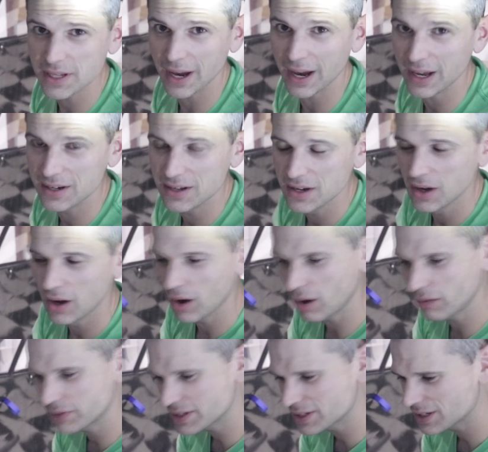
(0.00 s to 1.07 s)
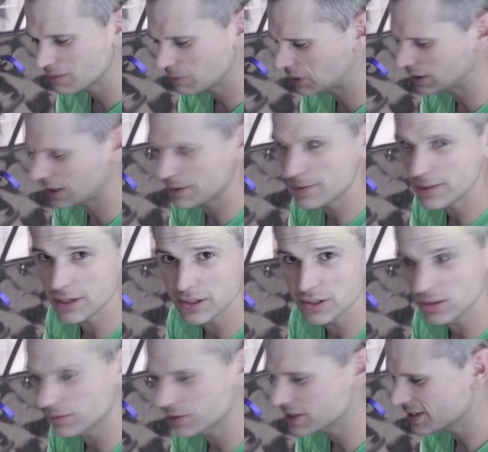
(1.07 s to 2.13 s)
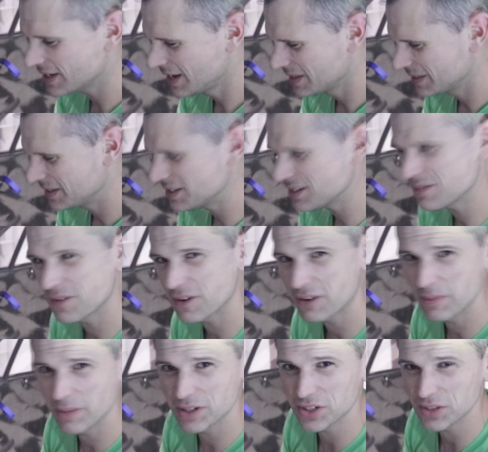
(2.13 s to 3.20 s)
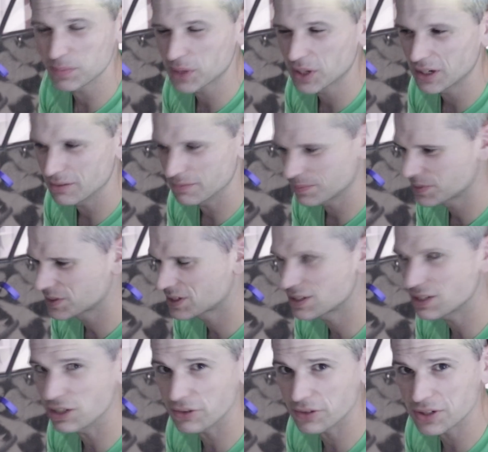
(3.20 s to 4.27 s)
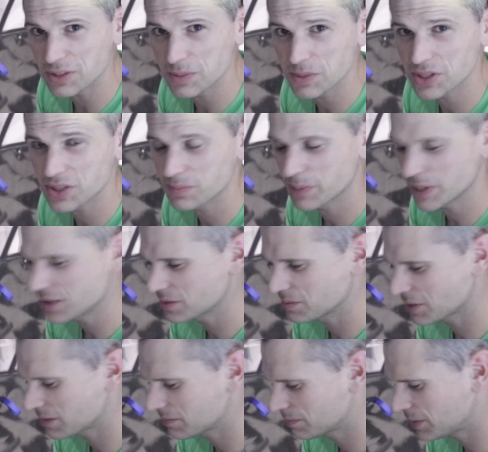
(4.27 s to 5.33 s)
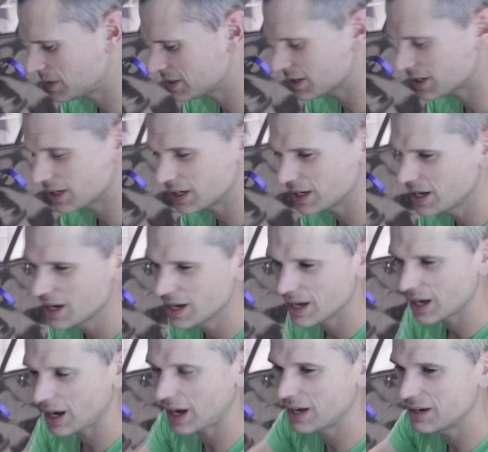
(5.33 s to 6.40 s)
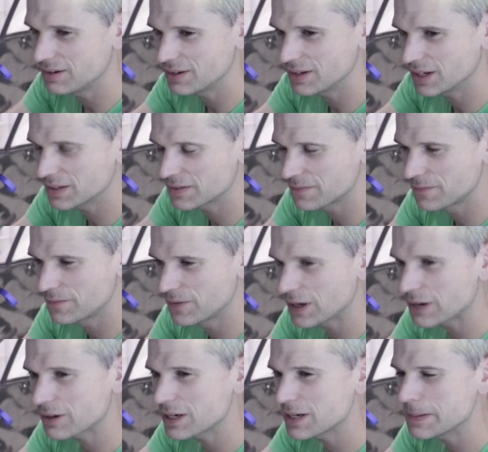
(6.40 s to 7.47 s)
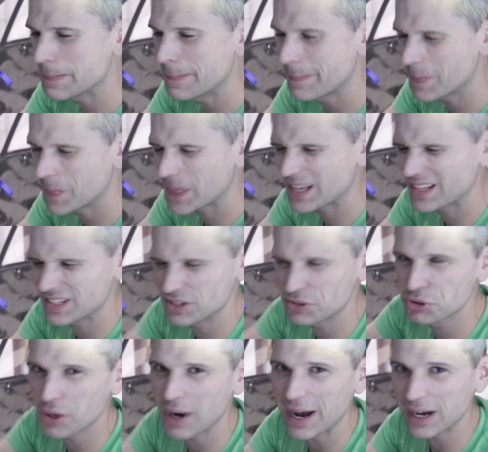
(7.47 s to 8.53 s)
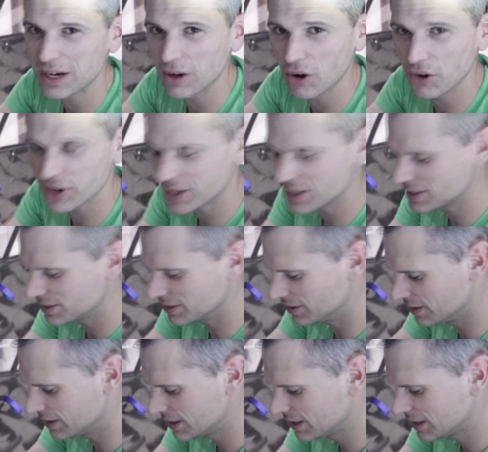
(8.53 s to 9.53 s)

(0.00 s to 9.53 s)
to add, obviously, well, I think it's obvious, this is very much a kind of serious piece of kit, and it's very track oriented.